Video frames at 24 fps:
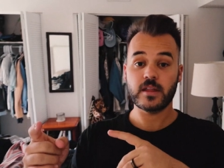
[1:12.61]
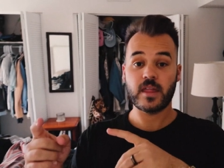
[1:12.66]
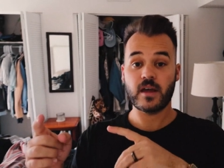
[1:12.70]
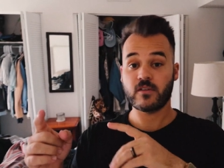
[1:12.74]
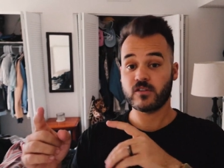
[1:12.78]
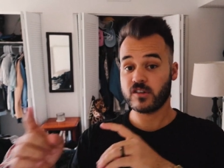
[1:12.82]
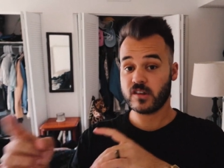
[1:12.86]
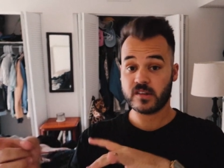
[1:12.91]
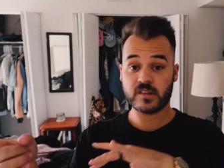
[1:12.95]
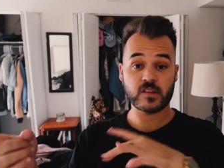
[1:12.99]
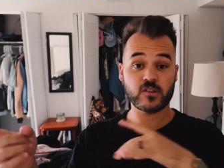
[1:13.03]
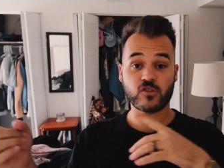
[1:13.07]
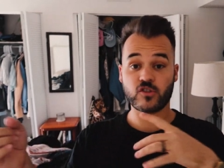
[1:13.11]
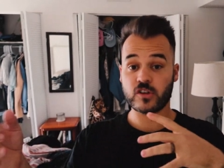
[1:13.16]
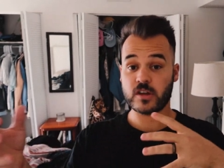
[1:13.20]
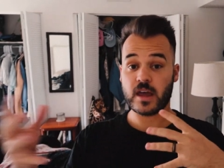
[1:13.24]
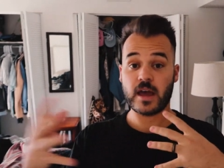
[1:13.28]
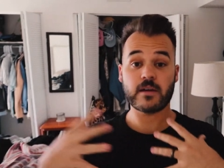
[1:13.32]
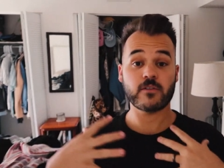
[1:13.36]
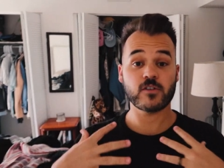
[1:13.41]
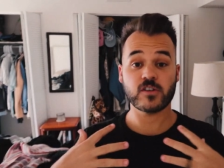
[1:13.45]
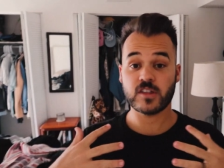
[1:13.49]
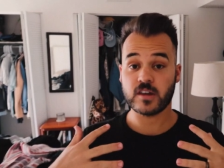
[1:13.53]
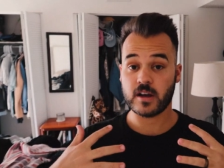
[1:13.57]
that was
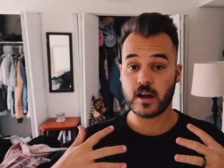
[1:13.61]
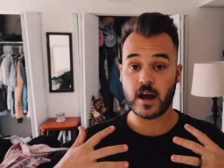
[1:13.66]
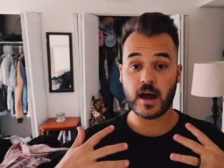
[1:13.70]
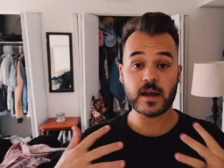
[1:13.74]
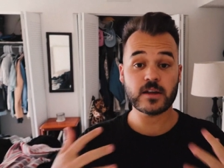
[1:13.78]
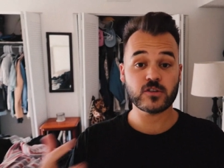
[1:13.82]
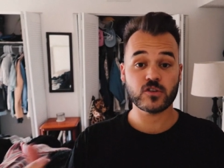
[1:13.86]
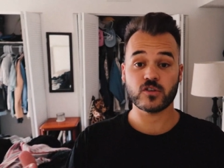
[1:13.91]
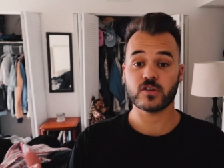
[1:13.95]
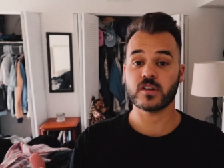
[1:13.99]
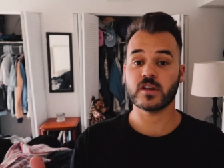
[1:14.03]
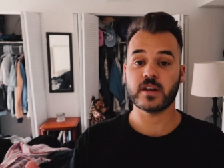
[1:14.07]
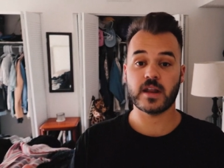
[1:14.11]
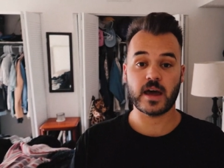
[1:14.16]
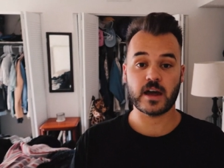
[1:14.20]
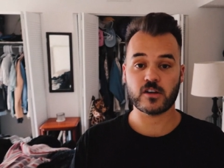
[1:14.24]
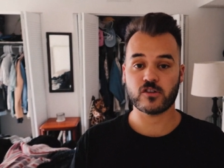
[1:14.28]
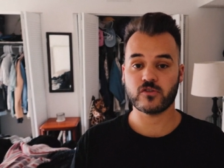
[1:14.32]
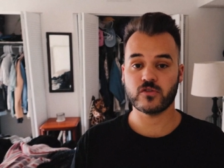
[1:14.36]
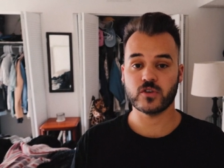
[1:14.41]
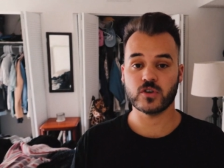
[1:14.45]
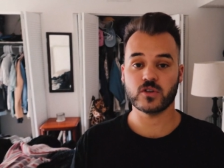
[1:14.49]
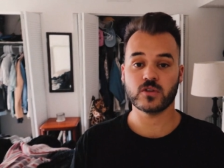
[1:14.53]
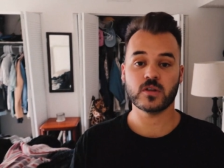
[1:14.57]
essentially everything I took to
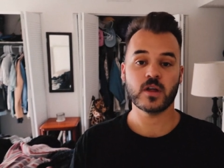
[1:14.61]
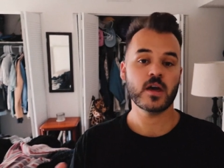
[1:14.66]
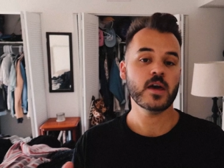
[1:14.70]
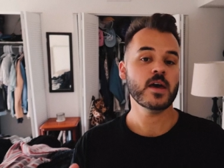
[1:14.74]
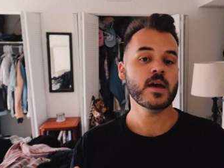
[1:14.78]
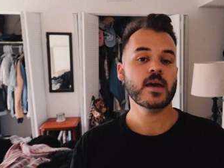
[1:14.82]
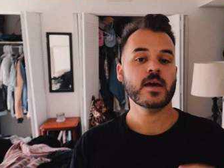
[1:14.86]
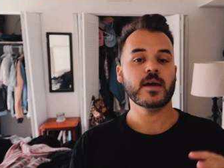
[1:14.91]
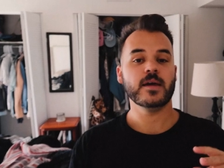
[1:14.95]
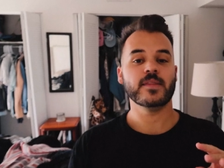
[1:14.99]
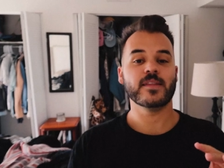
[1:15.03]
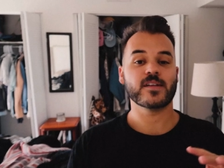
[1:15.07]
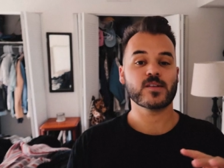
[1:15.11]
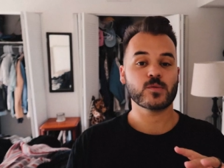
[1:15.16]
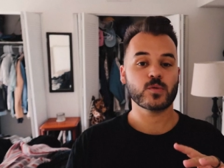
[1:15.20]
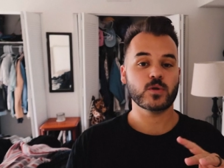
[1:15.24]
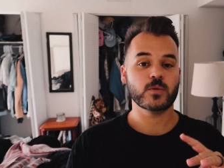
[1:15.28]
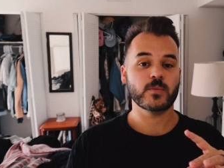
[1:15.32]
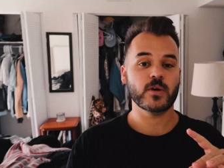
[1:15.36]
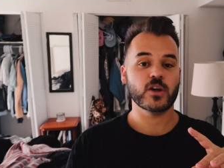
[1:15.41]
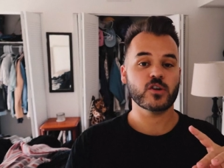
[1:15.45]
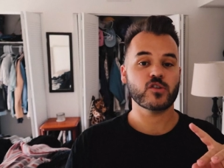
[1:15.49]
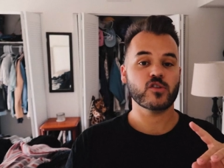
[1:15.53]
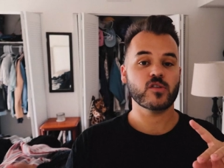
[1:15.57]
Nashville, and that's
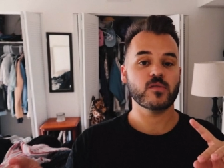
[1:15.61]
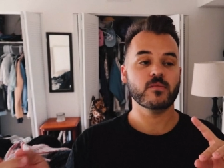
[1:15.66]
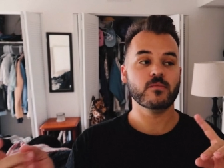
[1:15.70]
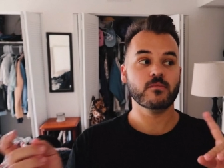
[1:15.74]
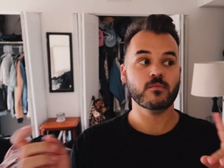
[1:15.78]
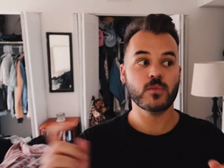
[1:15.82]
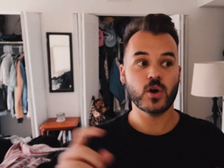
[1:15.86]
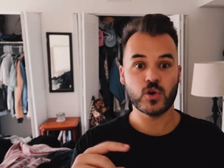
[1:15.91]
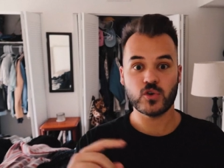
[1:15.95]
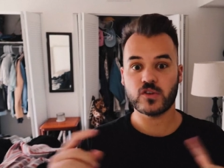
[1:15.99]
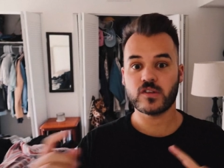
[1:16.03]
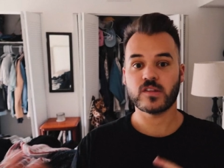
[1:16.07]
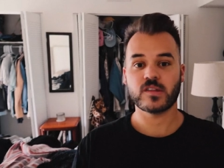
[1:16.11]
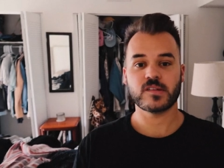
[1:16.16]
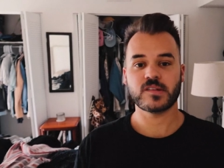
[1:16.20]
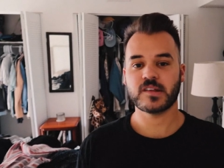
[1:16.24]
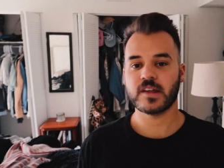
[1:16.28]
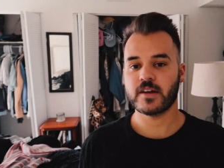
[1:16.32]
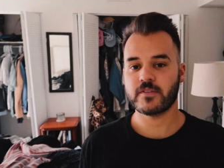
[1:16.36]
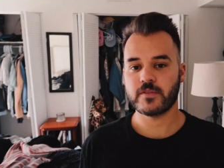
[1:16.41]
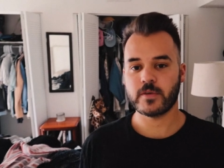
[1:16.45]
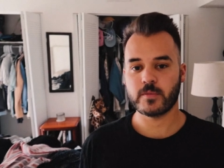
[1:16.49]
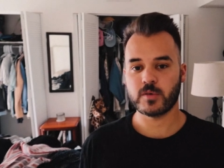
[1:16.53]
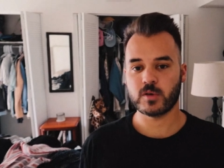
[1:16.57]
pretty much most of the
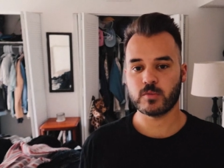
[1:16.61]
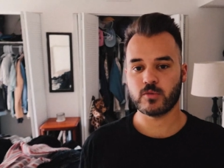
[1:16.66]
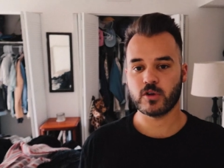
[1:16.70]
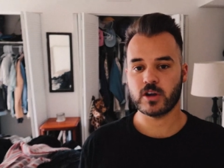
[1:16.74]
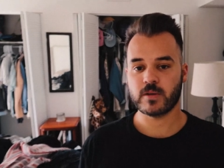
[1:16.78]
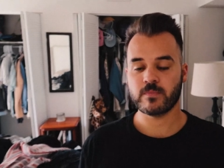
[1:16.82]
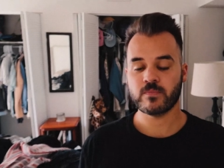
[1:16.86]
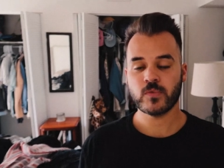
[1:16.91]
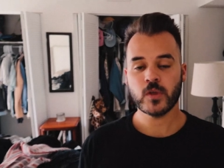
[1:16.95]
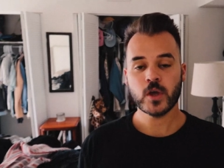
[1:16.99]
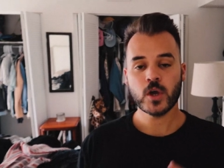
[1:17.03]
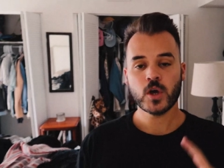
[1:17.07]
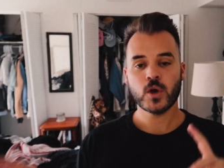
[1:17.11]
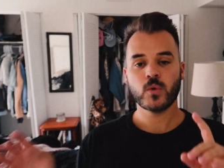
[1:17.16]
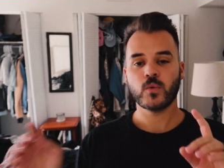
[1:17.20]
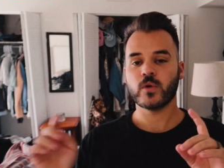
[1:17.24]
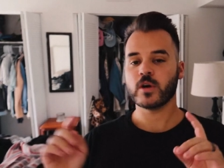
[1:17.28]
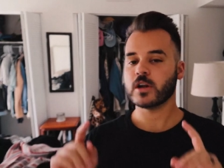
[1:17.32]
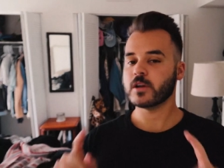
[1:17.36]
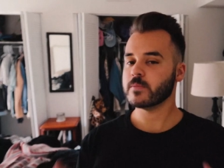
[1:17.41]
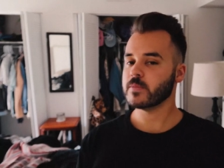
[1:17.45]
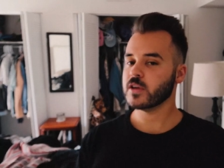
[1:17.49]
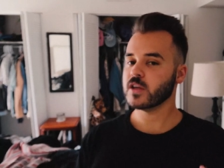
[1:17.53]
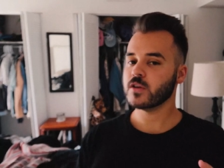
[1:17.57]
stuff I'm gonna bring.
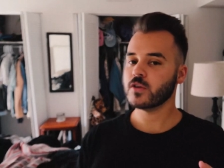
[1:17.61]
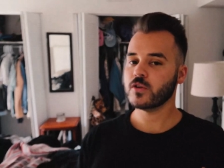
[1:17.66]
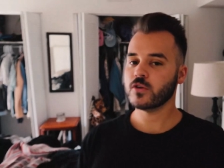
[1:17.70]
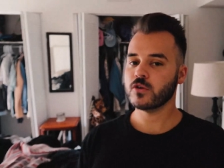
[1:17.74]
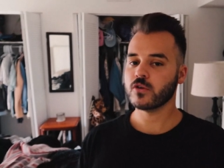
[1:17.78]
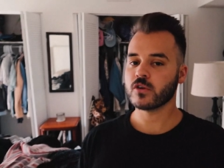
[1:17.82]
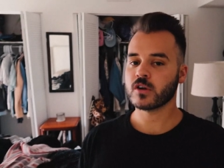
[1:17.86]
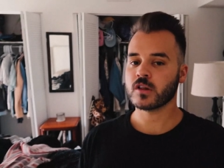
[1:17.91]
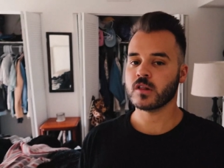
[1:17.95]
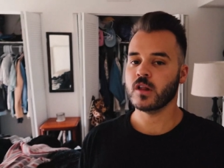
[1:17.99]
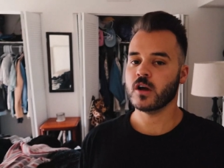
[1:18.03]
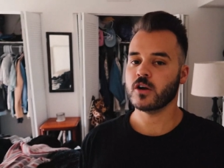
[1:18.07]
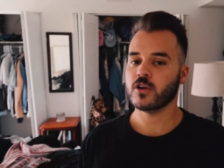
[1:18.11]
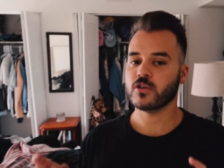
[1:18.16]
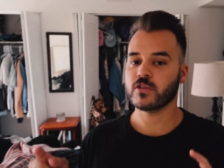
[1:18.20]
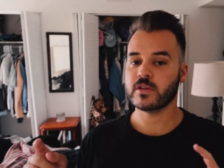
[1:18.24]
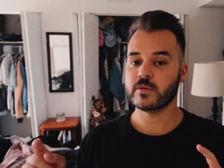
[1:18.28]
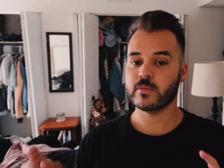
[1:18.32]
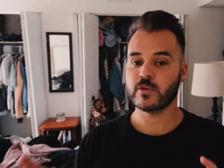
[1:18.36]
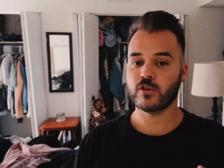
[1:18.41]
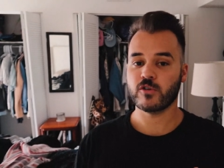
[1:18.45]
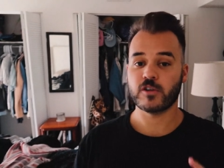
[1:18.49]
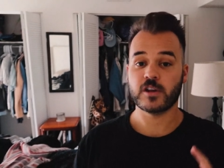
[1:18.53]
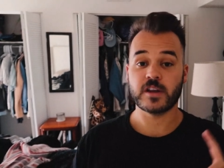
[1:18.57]
We're gonna be in New York longer
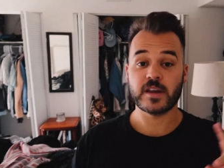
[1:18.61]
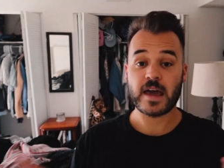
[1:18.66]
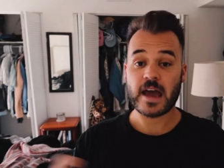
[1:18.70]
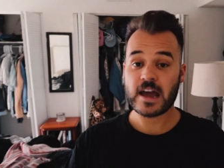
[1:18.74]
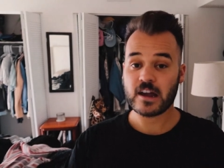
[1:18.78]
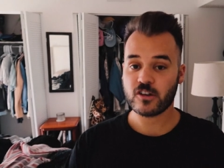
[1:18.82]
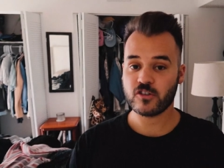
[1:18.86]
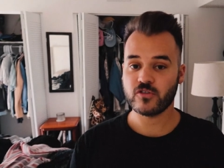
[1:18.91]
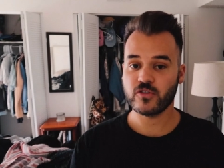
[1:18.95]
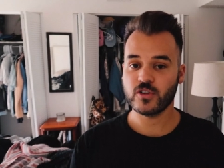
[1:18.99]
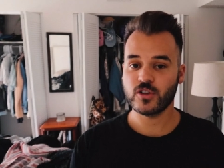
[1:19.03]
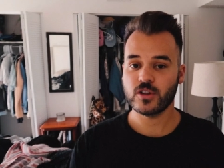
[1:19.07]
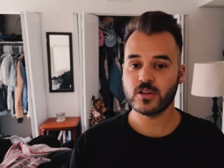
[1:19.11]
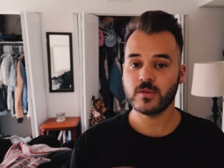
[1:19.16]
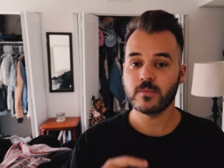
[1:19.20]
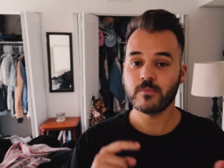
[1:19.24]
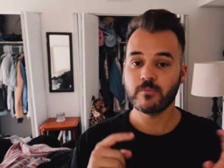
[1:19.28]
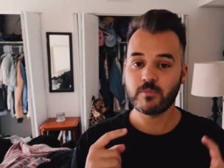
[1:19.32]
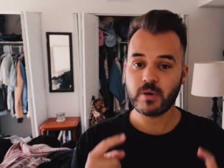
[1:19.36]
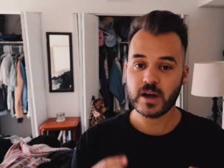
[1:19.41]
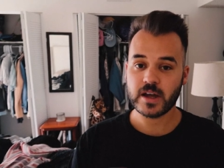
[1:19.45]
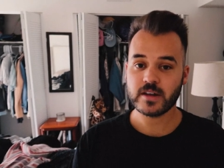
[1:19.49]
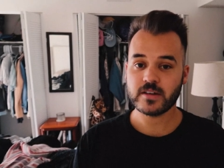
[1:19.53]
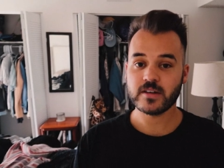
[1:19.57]
than we were in Nashville,
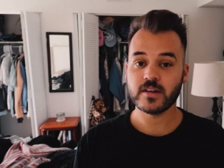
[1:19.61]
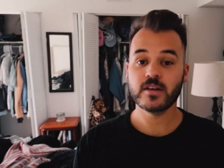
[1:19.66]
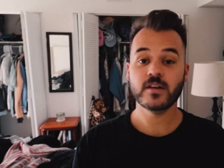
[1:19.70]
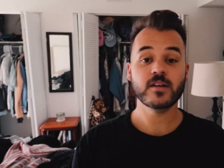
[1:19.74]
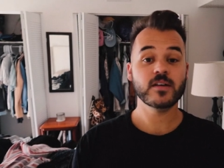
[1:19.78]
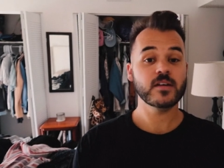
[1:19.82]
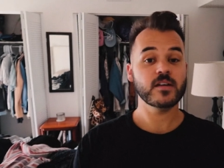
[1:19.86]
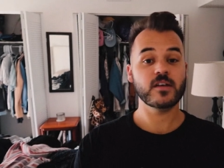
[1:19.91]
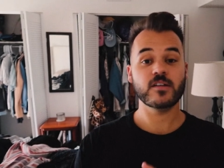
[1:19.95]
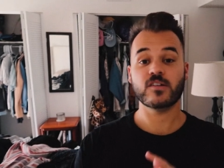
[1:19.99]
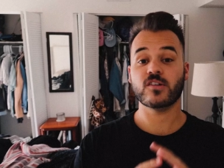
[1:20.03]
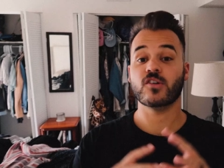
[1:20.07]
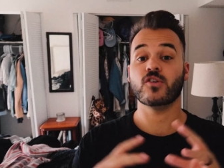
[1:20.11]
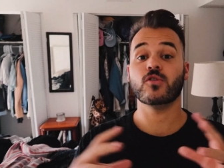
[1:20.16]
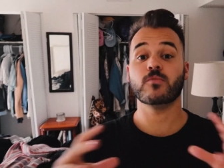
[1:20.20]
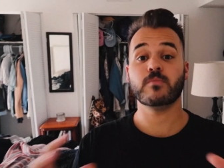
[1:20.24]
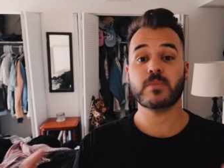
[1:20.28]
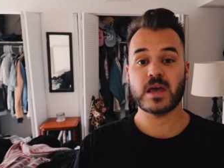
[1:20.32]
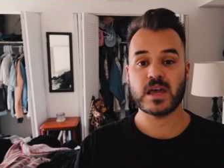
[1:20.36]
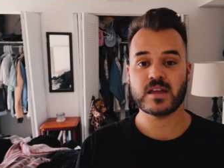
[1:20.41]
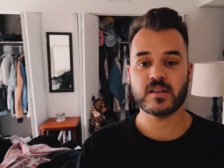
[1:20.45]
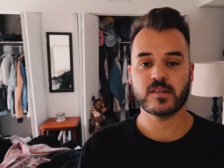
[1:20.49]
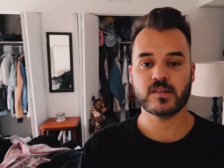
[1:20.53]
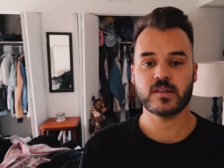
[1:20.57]
but it's a good
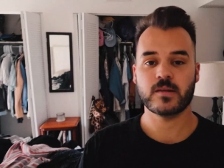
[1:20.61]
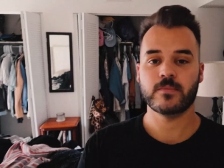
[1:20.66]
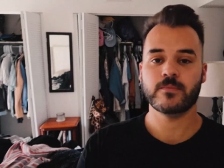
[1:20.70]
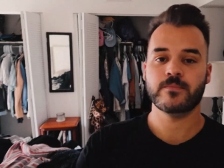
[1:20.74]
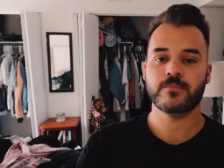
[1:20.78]
base.